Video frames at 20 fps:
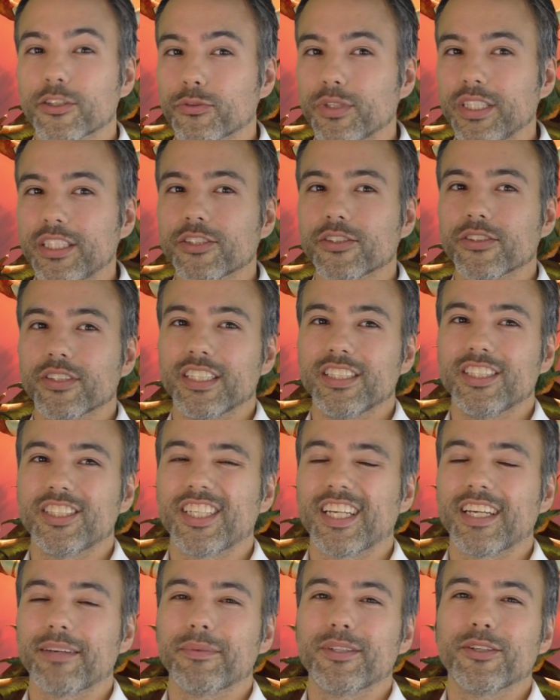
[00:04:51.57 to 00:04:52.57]
creature,
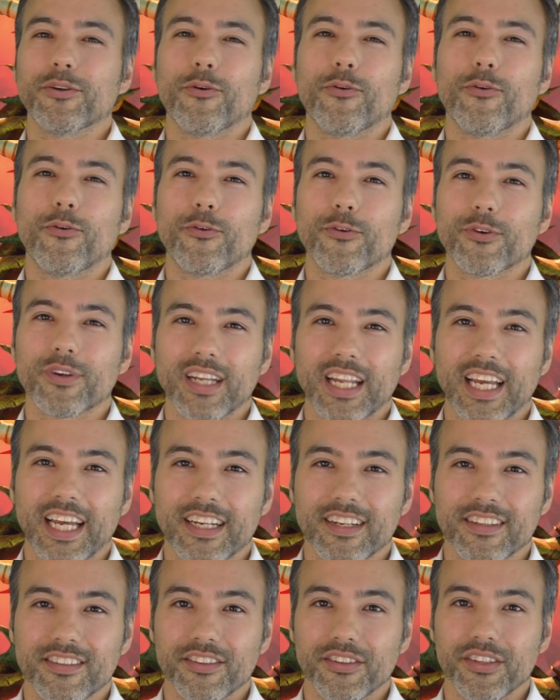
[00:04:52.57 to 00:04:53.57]
enchantment, or
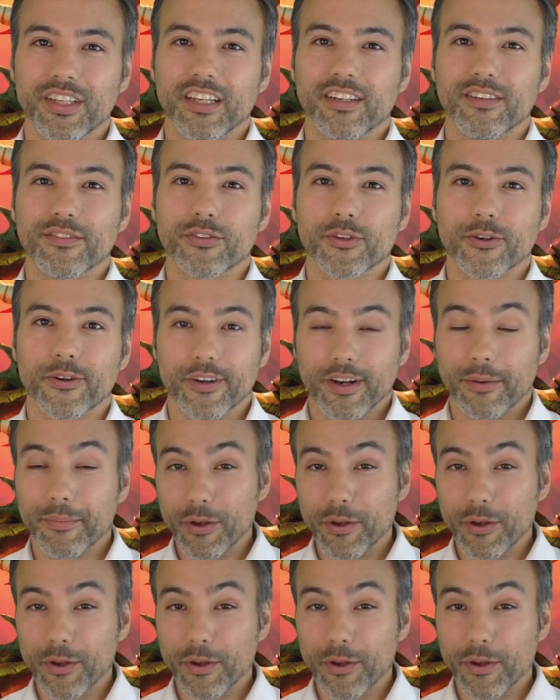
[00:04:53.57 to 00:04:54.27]
land until the end of turn.